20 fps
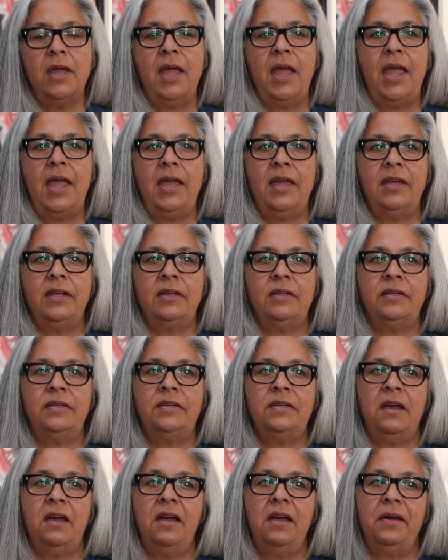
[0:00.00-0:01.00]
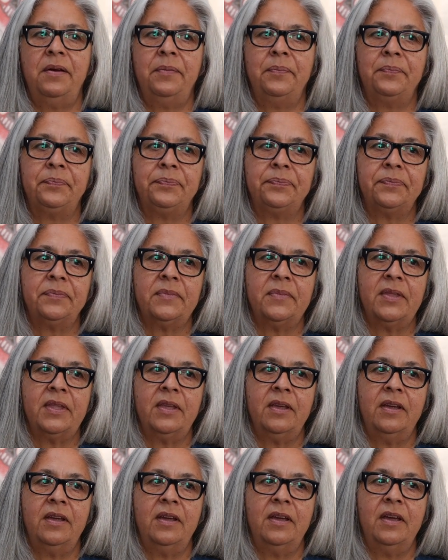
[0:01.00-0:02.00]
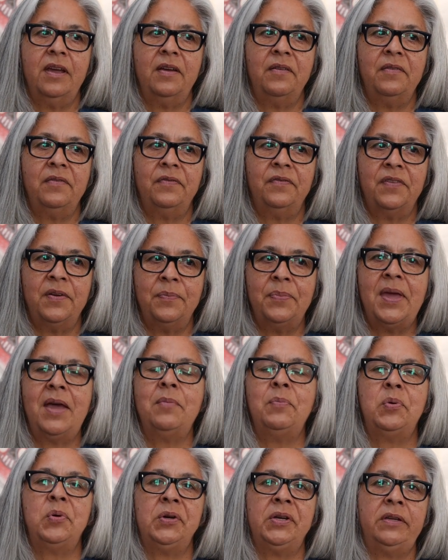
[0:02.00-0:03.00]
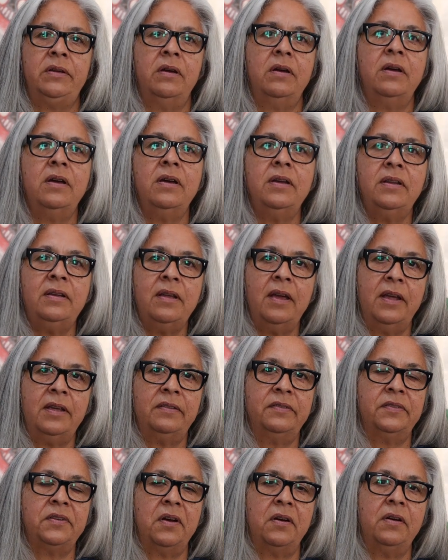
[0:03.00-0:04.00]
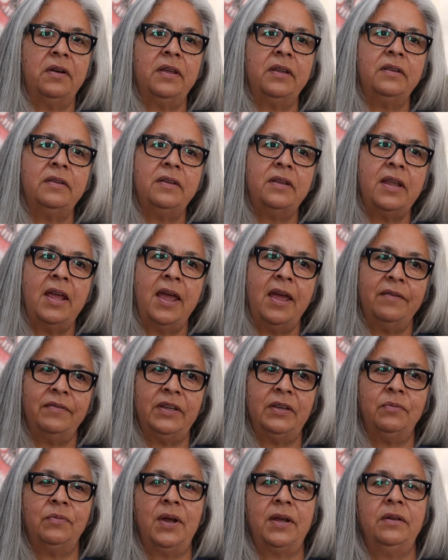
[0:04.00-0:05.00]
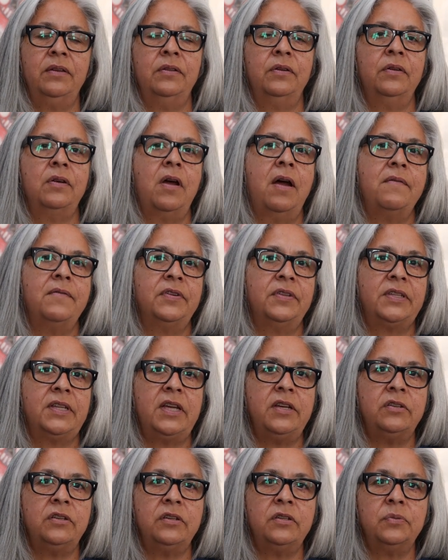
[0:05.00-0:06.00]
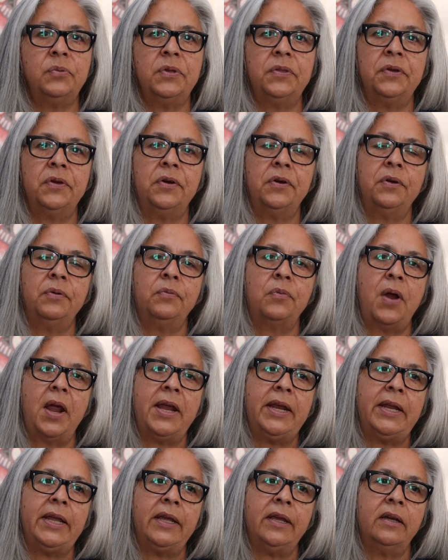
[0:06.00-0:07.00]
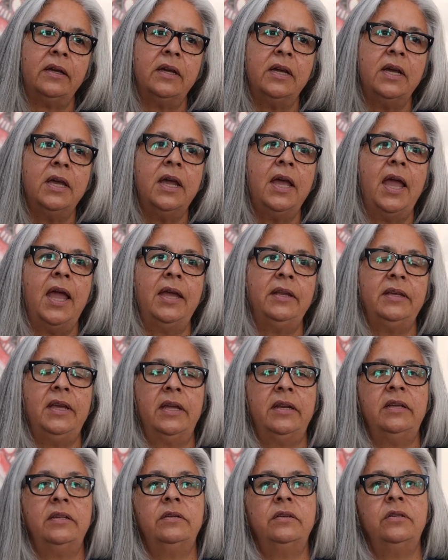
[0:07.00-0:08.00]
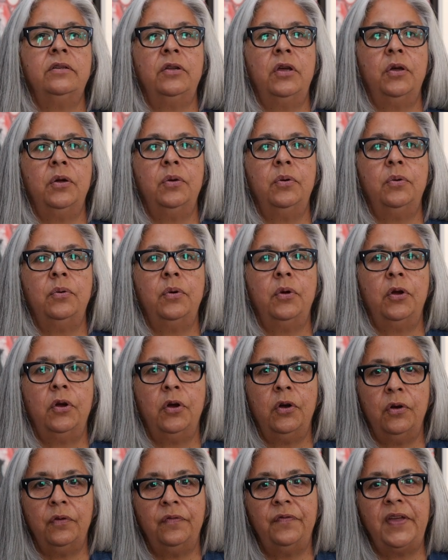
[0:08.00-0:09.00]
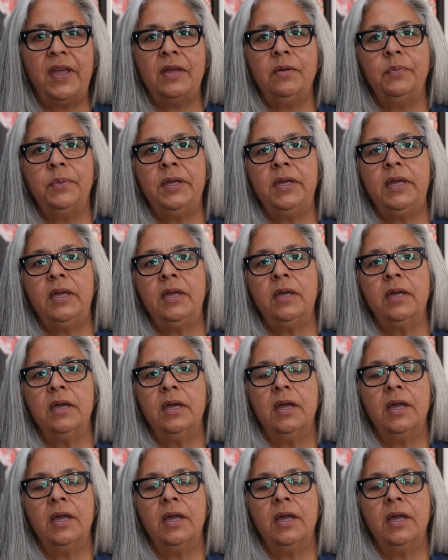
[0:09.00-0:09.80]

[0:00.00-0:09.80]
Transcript: And um, from that point on, I started having regular conversations with her, writing, and getting to know her family.